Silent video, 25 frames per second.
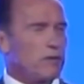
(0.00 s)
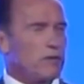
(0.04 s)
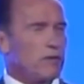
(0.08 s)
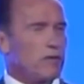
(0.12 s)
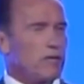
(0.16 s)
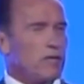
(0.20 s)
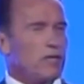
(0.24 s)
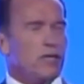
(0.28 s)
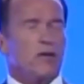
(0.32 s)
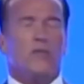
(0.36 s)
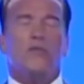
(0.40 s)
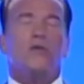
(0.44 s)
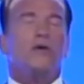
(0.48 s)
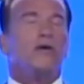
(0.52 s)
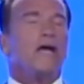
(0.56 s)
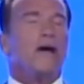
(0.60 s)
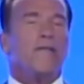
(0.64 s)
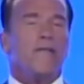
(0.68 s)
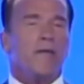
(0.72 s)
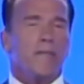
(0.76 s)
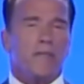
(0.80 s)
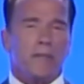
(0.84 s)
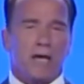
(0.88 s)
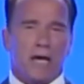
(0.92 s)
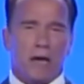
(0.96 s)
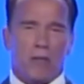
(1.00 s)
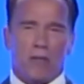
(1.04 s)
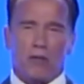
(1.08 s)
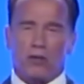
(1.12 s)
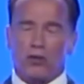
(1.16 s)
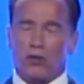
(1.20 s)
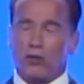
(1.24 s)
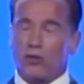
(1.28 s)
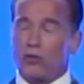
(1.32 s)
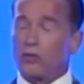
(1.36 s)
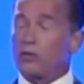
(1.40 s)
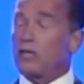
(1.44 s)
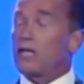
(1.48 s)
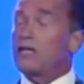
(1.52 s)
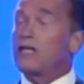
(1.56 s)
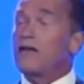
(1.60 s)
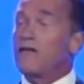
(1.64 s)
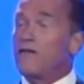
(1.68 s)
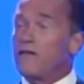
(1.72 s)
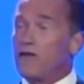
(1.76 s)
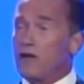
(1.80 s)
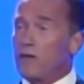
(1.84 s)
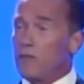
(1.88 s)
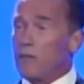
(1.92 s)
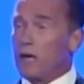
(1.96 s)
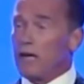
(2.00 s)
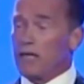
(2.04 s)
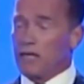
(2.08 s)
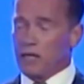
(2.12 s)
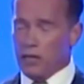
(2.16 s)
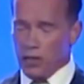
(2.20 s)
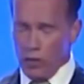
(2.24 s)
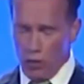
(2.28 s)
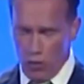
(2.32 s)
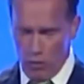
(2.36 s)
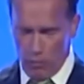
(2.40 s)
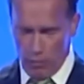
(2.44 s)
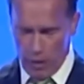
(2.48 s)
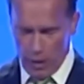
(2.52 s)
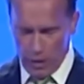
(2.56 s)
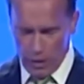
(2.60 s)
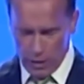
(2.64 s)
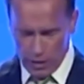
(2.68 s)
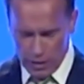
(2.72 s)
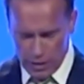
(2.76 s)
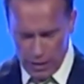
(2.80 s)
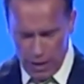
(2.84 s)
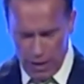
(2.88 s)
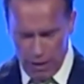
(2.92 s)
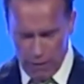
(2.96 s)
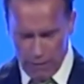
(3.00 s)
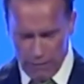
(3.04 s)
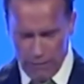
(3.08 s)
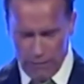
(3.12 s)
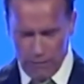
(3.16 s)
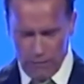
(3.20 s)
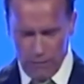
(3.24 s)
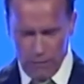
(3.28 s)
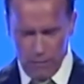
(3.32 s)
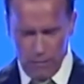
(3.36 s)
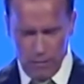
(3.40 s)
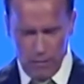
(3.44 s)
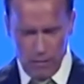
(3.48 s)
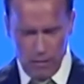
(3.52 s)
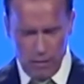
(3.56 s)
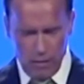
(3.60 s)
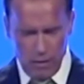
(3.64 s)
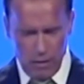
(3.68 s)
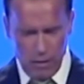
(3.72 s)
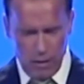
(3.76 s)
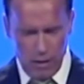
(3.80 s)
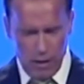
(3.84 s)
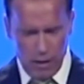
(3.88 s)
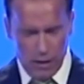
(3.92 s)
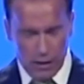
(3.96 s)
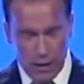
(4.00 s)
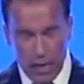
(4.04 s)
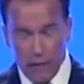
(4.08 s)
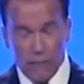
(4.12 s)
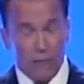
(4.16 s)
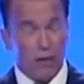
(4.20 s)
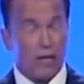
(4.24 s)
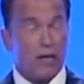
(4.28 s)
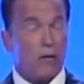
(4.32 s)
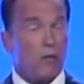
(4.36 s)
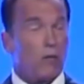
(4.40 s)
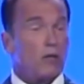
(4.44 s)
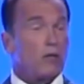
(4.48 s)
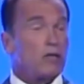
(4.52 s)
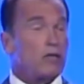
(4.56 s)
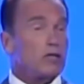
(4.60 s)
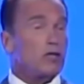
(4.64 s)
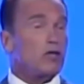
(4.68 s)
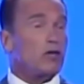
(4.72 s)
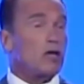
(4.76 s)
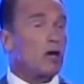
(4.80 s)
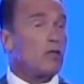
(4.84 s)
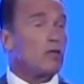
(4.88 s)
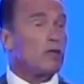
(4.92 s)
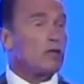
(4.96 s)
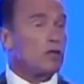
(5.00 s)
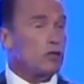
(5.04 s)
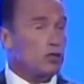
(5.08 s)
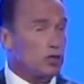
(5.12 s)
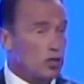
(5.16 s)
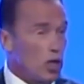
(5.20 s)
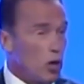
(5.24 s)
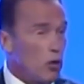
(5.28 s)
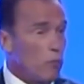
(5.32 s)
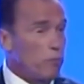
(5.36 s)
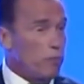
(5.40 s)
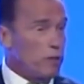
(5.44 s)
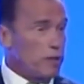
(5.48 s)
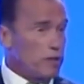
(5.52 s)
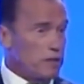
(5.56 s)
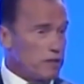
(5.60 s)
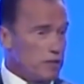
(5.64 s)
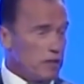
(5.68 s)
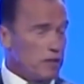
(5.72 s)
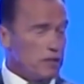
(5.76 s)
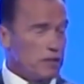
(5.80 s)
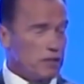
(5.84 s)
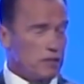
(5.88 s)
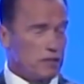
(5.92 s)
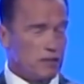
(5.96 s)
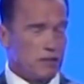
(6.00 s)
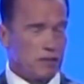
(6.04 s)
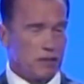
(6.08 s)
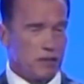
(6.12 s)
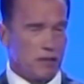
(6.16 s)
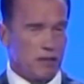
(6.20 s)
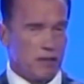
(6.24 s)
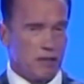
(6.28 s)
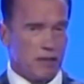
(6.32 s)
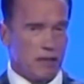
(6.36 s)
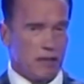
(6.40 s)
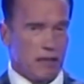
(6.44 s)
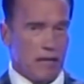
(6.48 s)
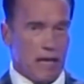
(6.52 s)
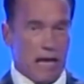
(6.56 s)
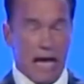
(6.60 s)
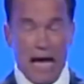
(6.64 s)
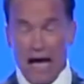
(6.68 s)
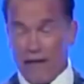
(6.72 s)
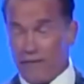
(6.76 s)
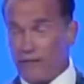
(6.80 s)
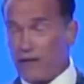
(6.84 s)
You will never be able to do that, you have no money, you're all by yourself. And then when I wanted to go into show business, after